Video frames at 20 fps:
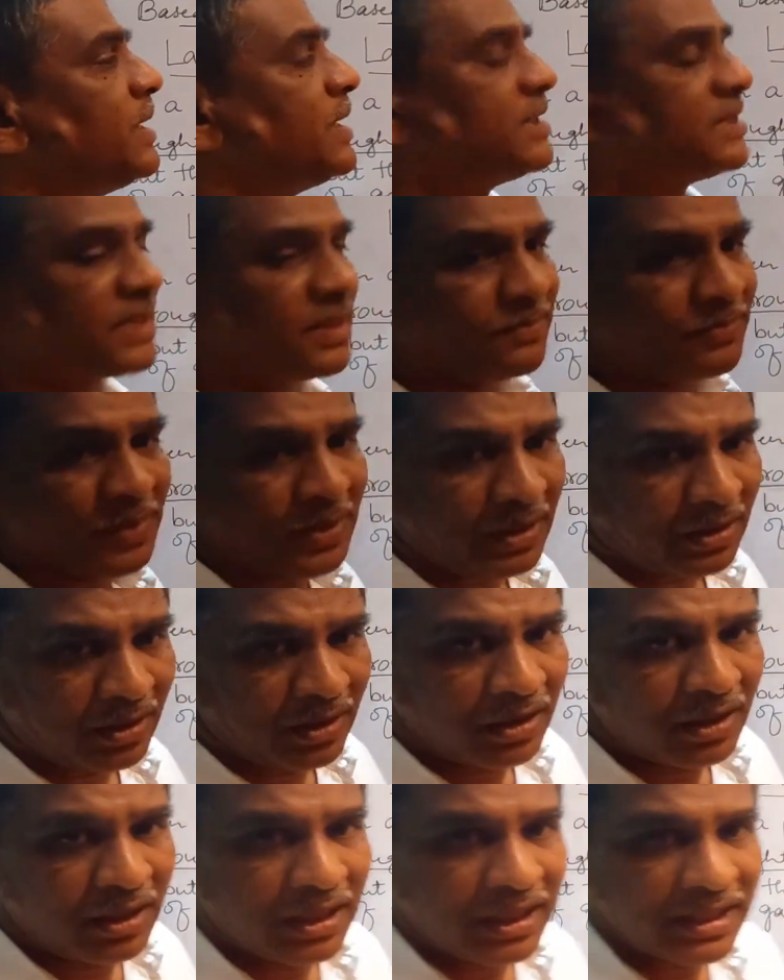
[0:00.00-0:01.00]
example,
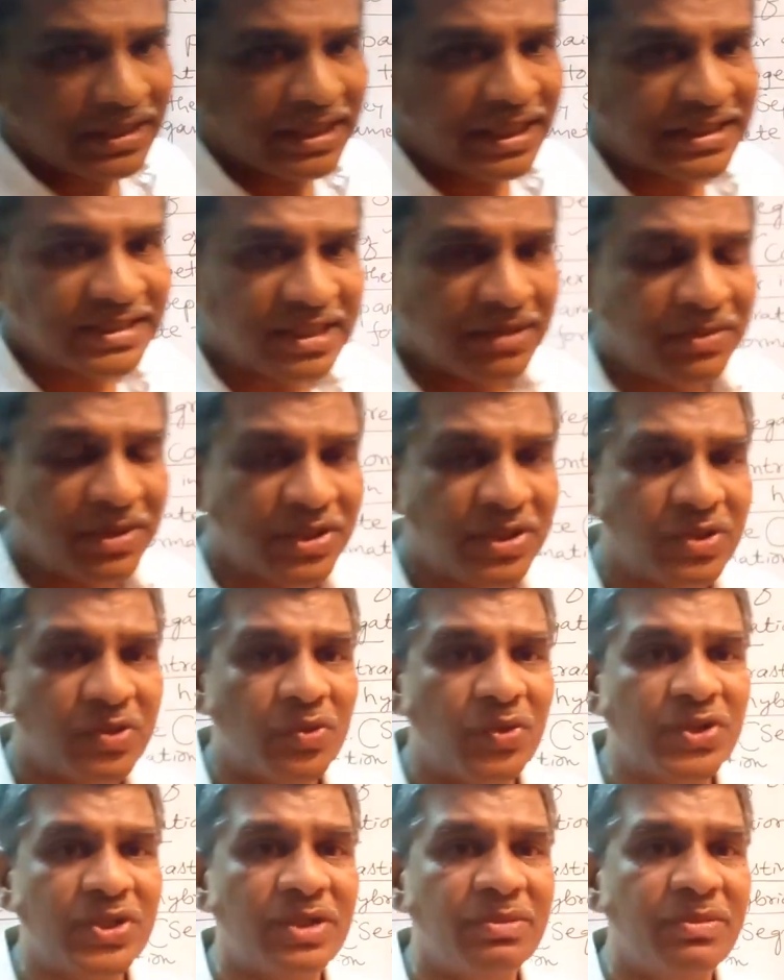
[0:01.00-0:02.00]
in the examination
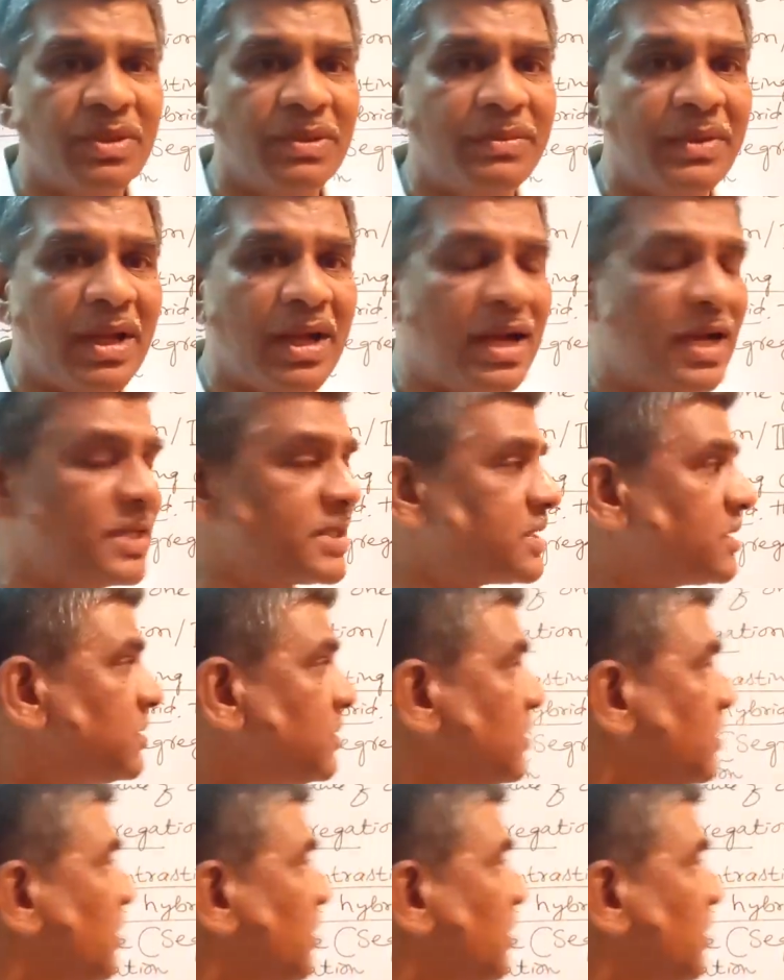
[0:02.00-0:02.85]
question may be asked,